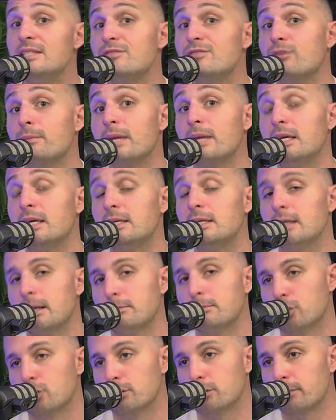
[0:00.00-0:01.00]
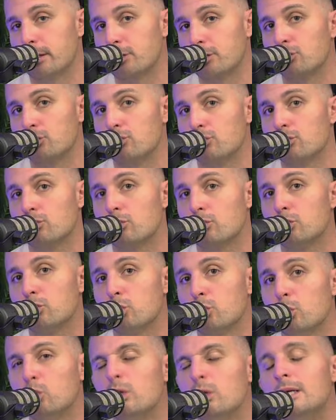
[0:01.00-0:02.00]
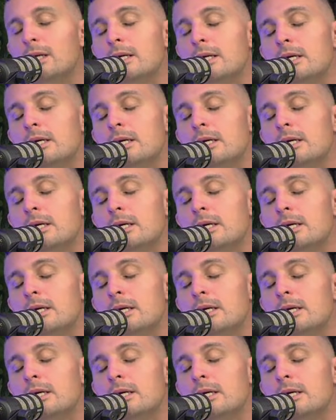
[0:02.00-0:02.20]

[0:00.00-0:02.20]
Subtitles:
from an income generation tool,